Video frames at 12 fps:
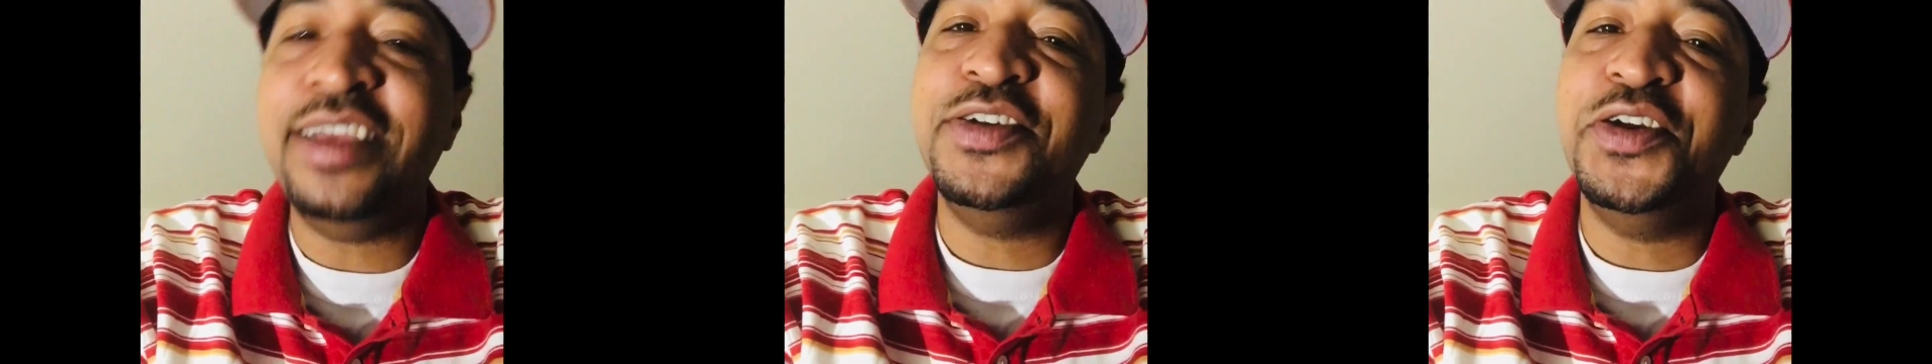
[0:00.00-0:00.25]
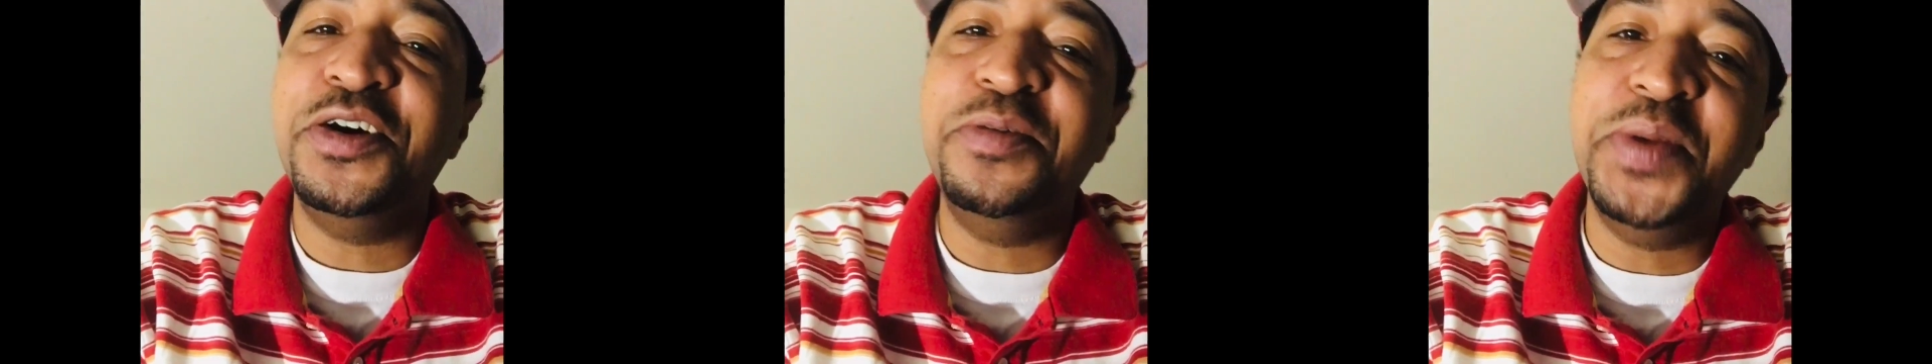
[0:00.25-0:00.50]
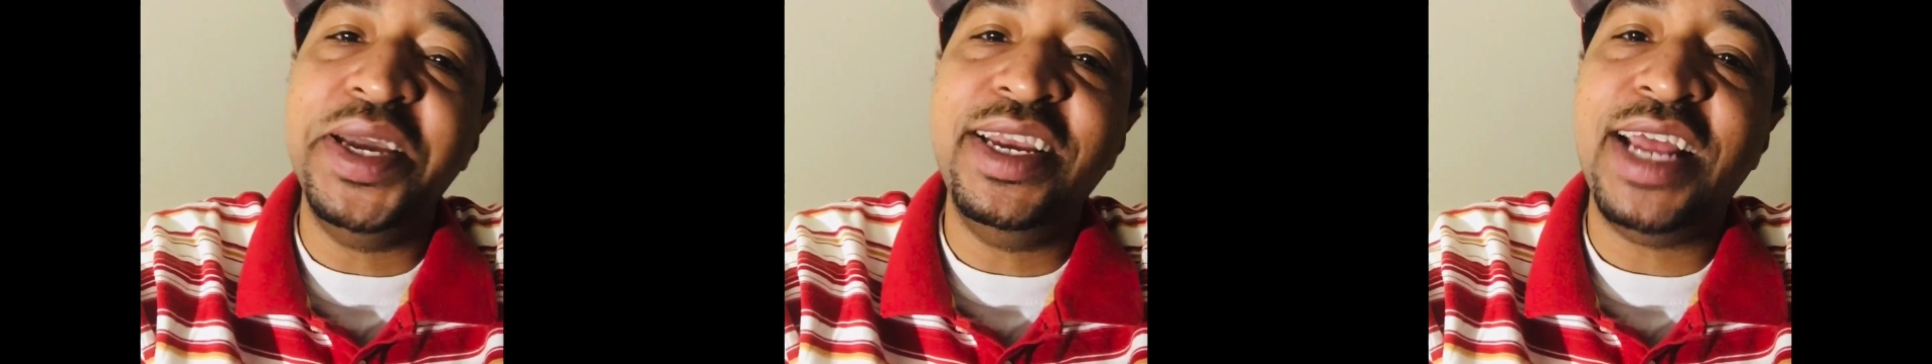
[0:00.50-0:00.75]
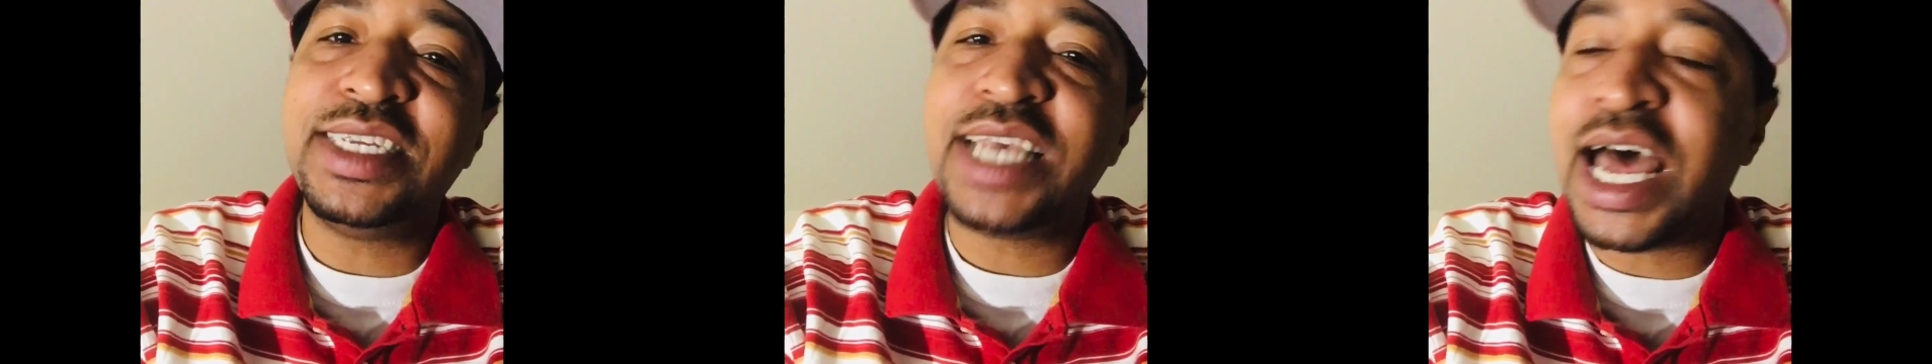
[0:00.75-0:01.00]
You know what I mean?
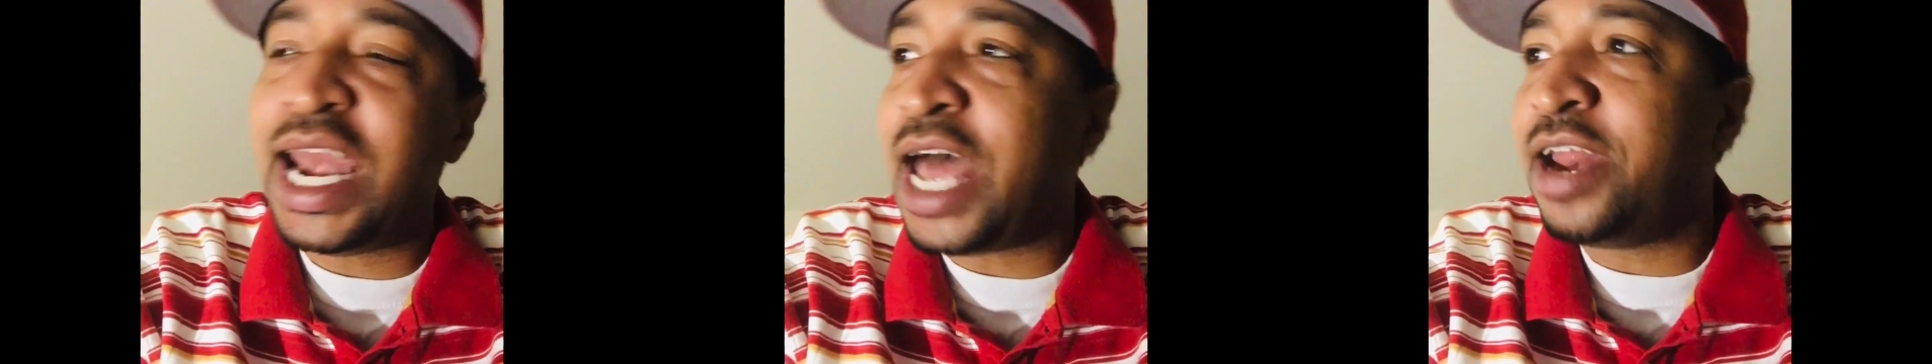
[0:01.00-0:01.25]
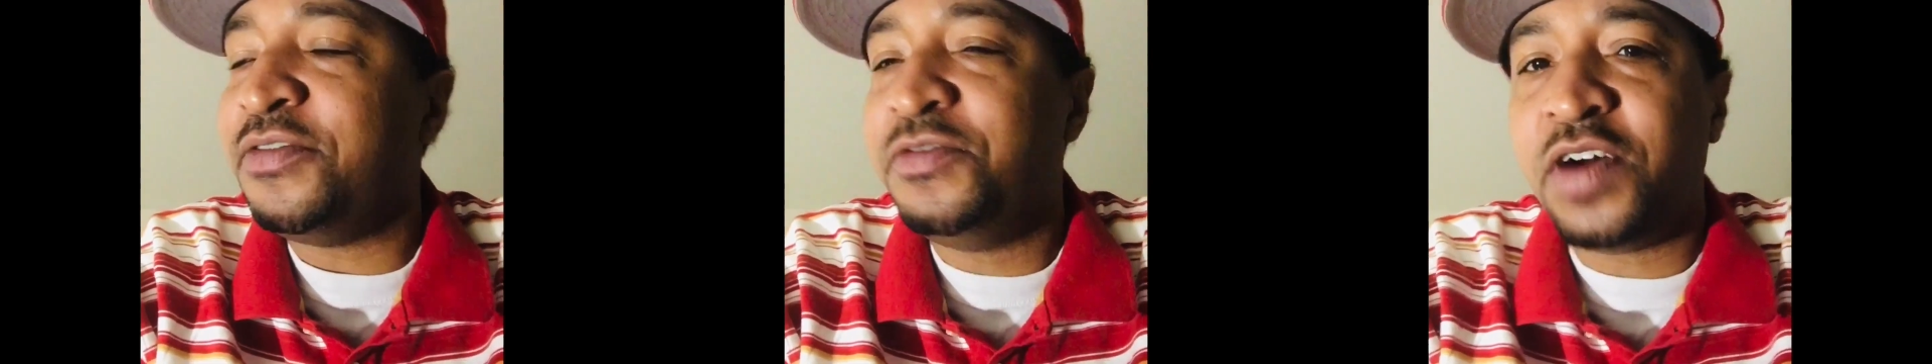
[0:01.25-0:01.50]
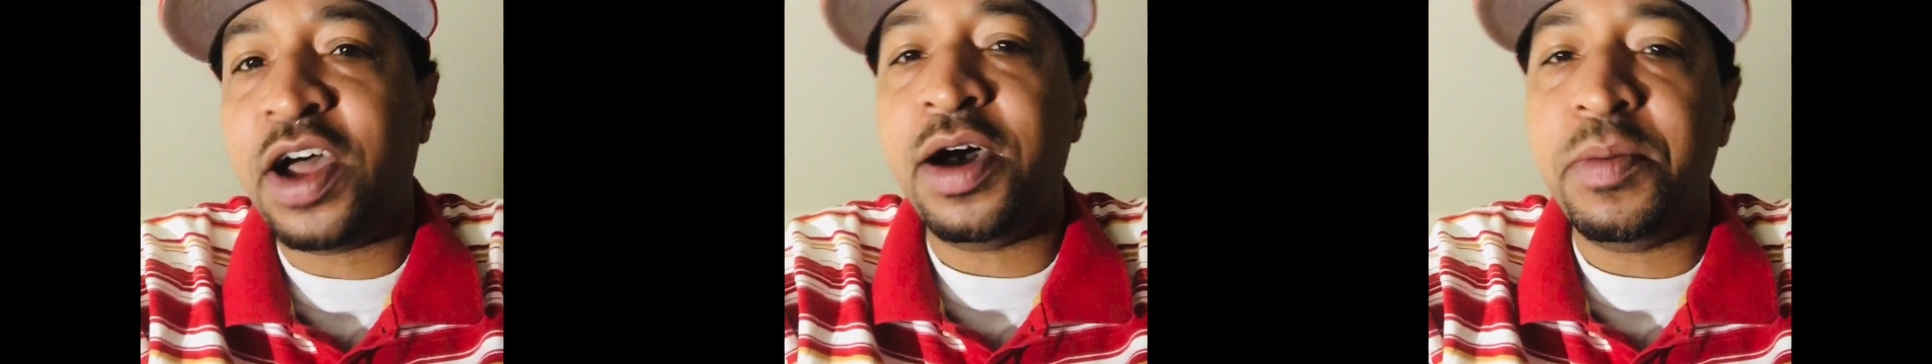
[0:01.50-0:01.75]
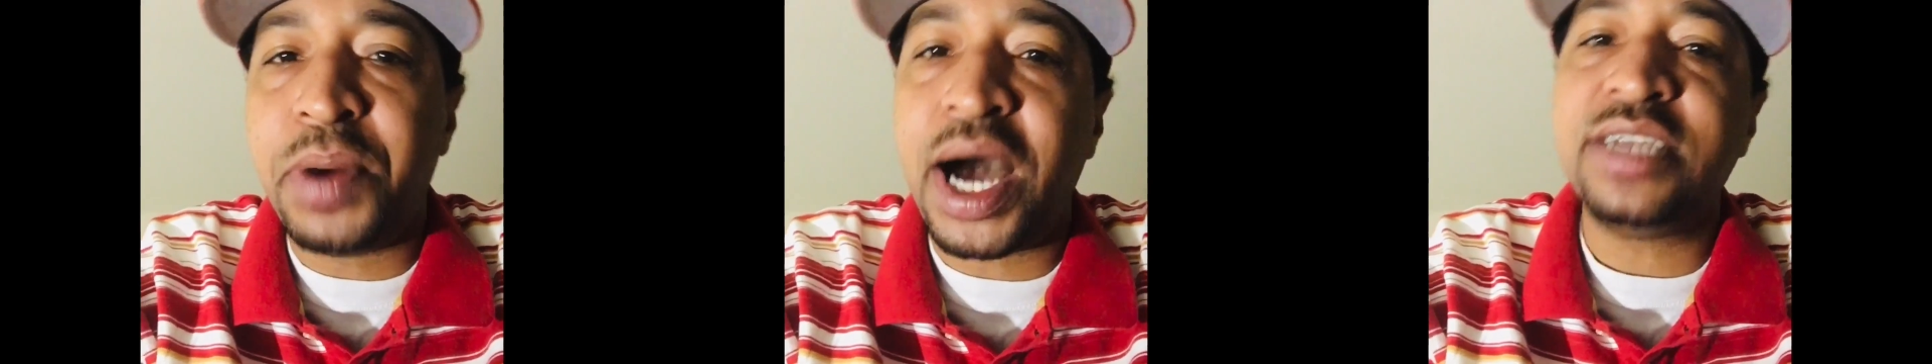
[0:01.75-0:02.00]
That's how a lot
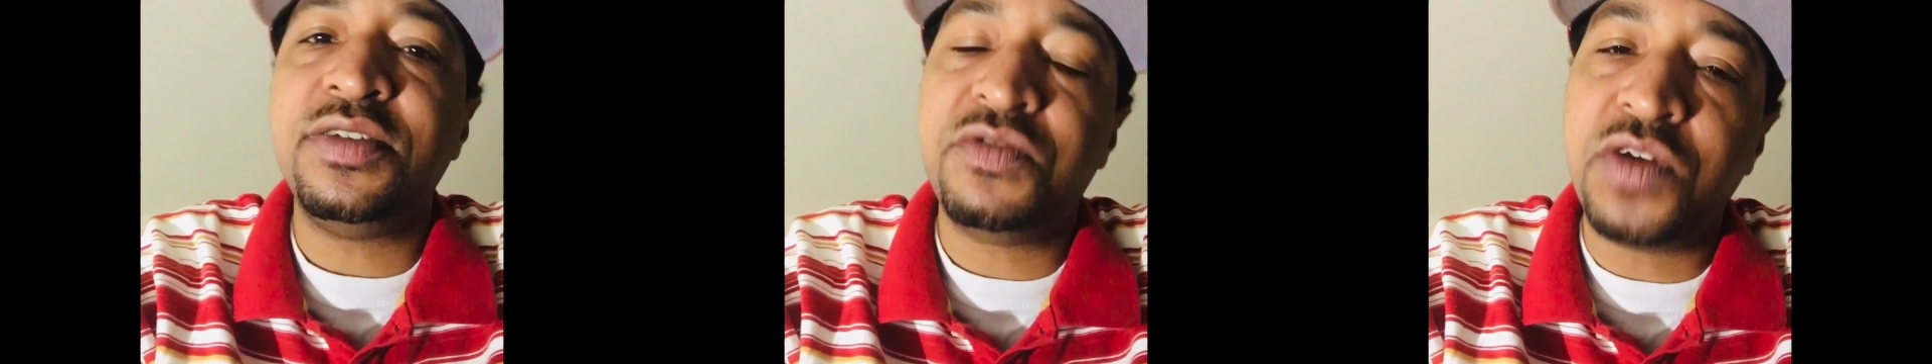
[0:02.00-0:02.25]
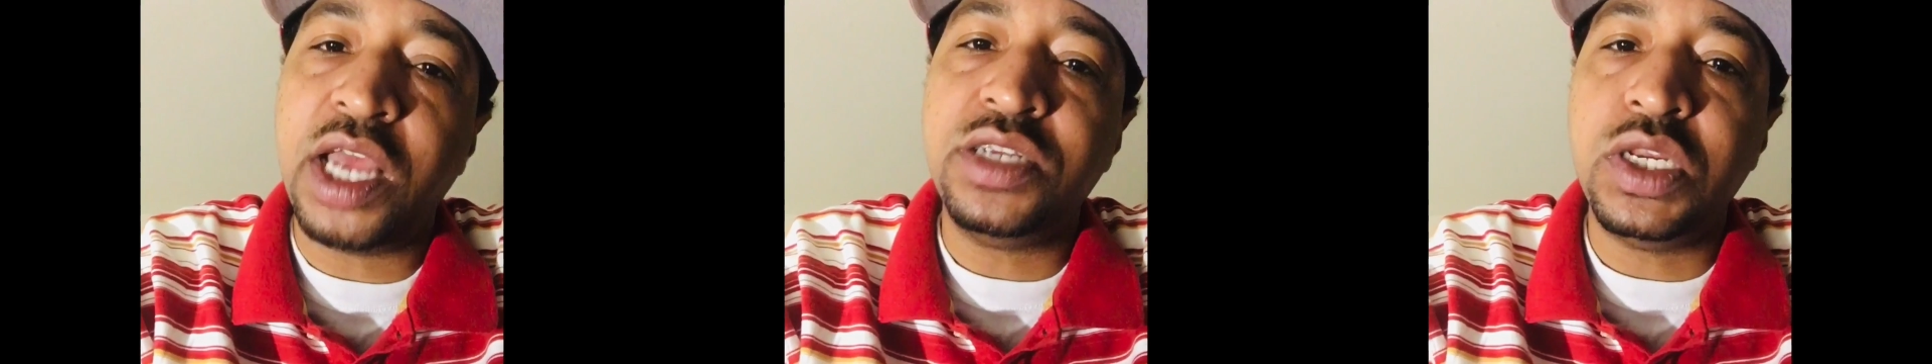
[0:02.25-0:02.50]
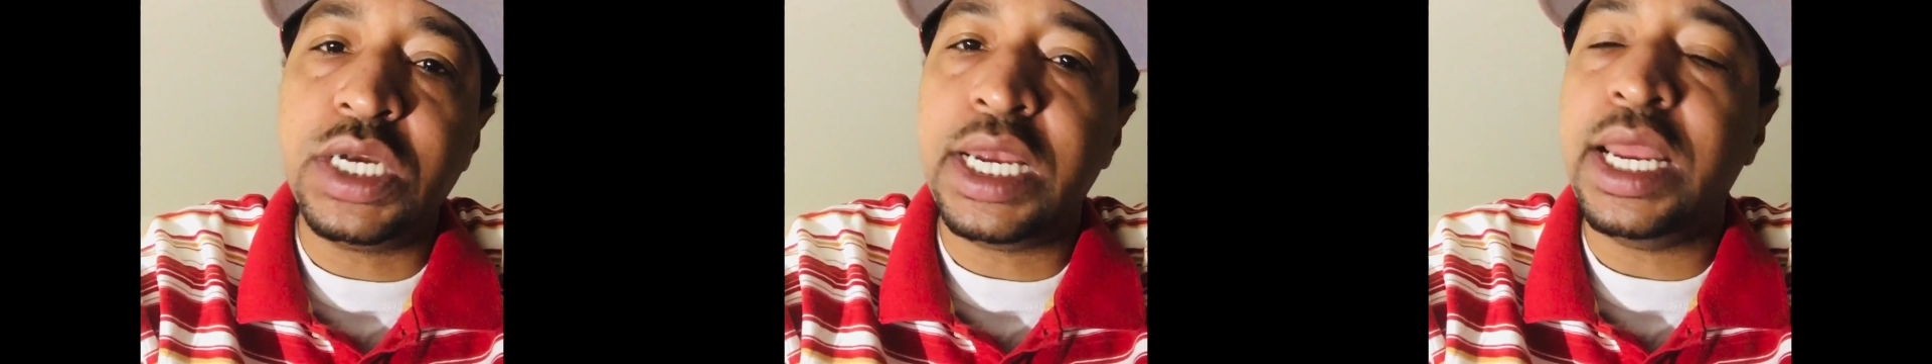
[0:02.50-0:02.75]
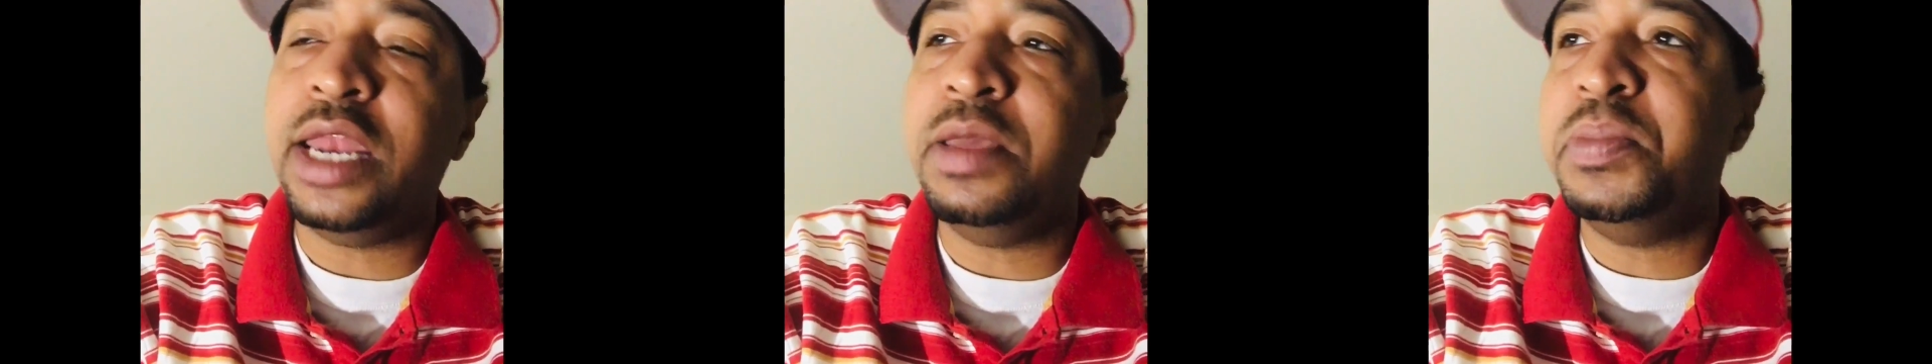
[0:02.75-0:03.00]
of boxing fans looking
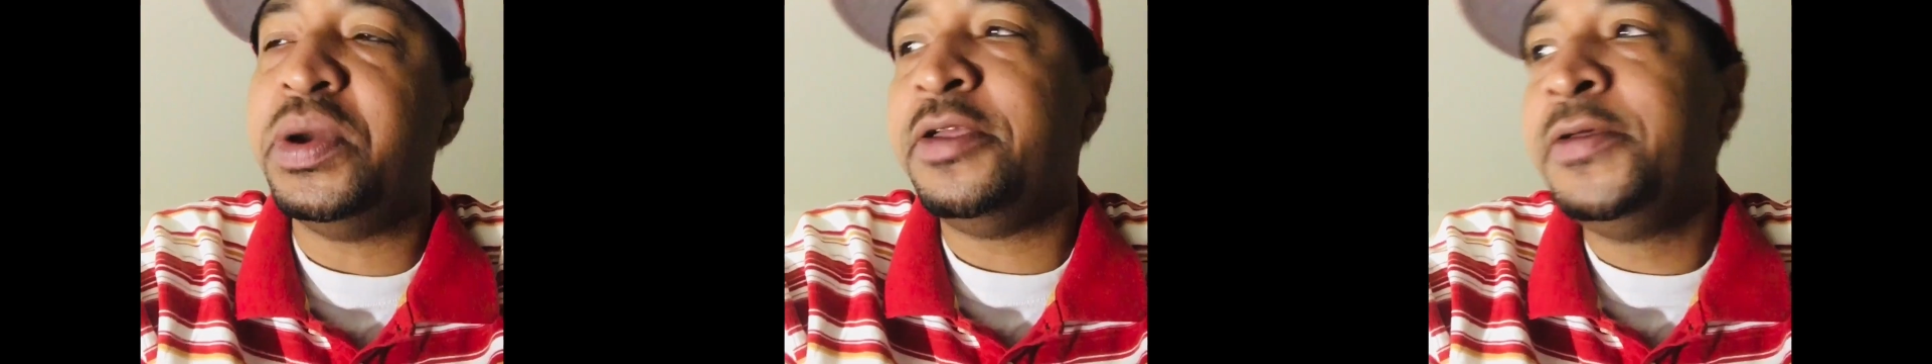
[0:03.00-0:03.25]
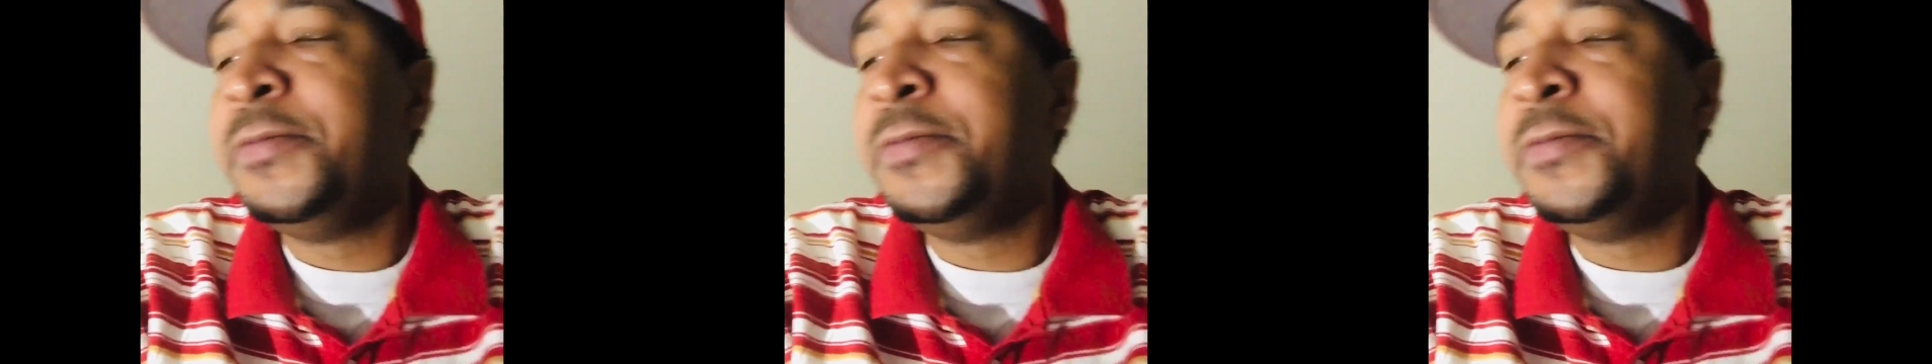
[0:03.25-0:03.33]
at it. But